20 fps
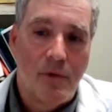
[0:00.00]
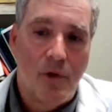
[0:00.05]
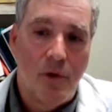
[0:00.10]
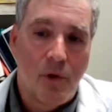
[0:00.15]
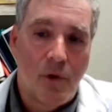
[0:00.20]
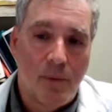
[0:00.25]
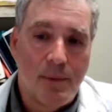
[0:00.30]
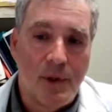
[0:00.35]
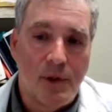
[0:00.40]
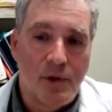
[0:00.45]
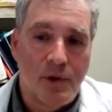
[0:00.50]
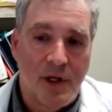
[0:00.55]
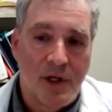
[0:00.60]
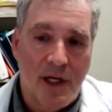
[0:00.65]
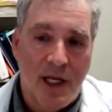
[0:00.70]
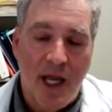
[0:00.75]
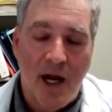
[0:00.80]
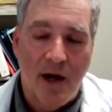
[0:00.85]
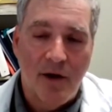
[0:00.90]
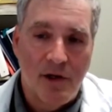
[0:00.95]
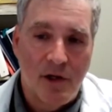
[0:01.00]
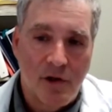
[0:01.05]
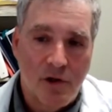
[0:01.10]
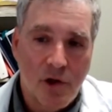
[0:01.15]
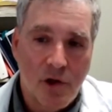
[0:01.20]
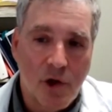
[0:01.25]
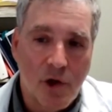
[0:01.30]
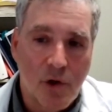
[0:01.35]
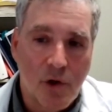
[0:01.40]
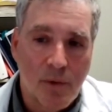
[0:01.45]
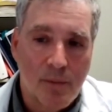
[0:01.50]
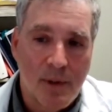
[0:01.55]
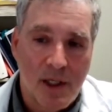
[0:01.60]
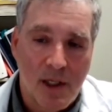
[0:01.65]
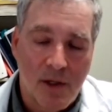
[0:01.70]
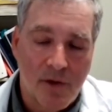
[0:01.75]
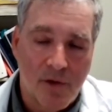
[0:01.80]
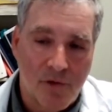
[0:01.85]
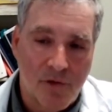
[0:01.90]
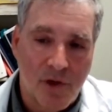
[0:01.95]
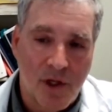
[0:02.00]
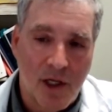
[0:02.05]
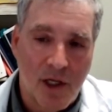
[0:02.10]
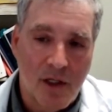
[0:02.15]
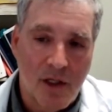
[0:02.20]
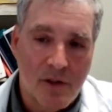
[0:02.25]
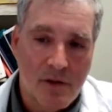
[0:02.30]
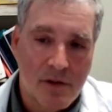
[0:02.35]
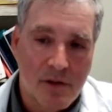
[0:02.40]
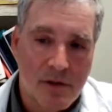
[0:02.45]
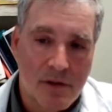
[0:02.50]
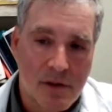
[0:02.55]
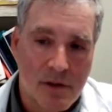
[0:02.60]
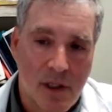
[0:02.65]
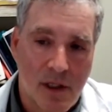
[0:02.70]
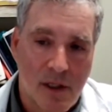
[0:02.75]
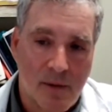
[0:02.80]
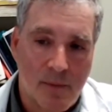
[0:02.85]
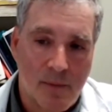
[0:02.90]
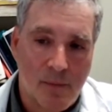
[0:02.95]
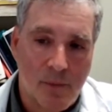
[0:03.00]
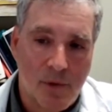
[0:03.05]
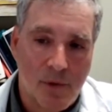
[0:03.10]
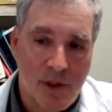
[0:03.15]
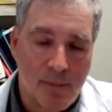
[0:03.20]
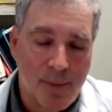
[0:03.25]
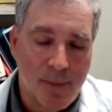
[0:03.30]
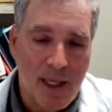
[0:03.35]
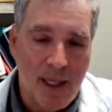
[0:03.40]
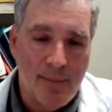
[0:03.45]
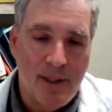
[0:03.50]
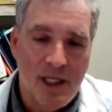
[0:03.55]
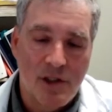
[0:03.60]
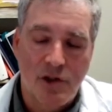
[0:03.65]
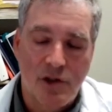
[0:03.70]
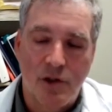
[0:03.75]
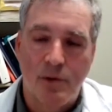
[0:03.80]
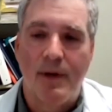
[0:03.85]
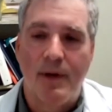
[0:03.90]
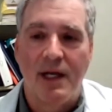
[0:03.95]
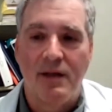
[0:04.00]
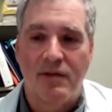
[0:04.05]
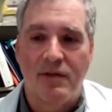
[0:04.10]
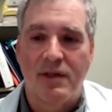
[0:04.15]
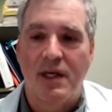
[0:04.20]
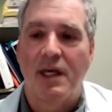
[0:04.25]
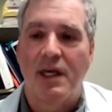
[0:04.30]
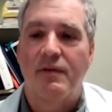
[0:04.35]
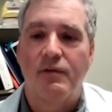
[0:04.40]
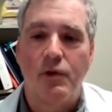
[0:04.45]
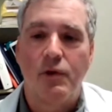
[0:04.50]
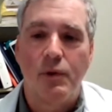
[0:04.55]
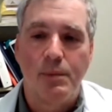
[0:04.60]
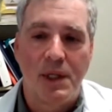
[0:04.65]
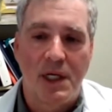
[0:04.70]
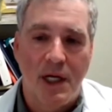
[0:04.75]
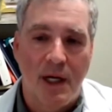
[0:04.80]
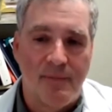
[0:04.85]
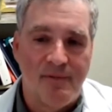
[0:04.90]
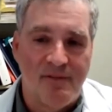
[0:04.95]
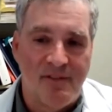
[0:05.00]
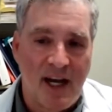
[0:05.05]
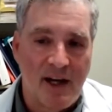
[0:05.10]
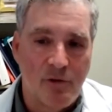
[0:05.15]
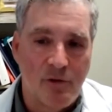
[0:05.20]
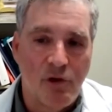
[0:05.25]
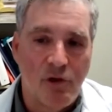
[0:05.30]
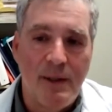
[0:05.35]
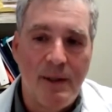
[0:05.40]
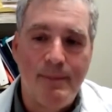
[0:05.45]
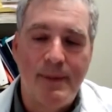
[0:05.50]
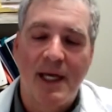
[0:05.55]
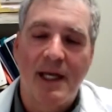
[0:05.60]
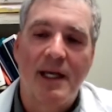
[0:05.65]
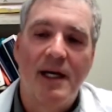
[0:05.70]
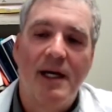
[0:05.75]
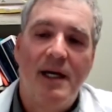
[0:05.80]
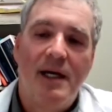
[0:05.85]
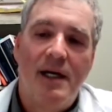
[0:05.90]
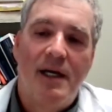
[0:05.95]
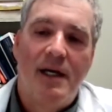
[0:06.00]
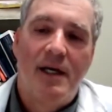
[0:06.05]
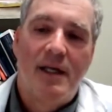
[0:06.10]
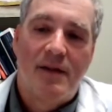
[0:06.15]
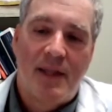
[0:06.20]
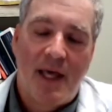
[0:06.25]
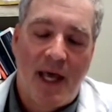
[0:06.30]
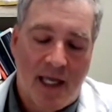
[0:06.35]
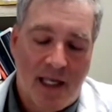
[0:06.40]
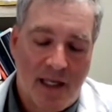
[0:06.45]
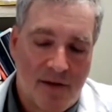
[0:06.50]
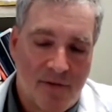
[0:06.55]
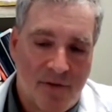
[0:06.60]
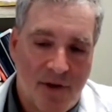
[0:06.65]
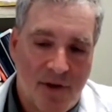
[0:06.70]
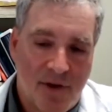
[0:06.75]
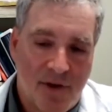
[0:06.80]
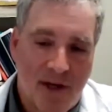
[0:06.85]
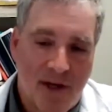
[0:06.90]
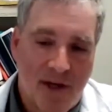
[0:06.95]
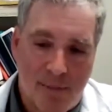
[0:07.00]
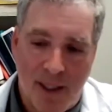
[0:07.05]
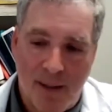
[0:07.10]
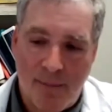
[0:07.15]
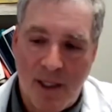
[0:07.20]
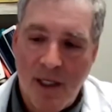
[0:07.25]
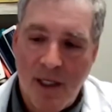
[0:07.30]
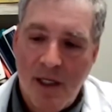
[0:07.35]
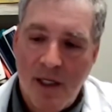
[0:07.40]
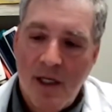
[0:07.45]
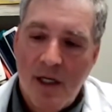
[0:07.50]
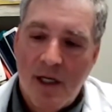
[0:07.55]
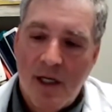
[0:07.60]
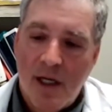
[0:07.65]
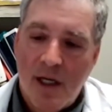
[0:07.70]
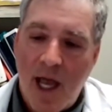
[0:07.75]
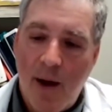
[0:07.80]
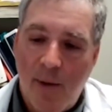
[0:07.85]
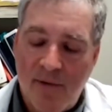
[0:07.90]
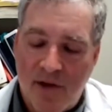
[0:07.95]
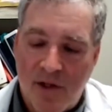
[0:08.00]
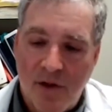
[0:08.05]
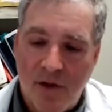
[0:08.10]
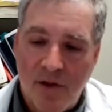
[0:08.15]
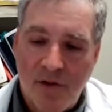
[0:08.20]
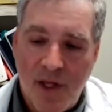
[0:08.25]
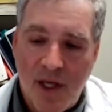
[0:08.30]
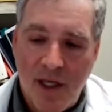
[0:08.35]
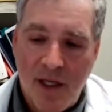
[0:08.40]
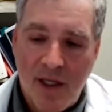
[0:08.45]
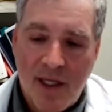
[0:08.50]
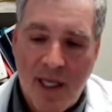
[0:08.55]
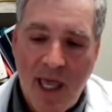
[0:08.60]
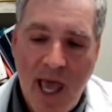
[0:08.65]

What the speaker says: your ability to carry to term and other things with the baby. As you might think, if you become viremic, that can affect the baby. However, they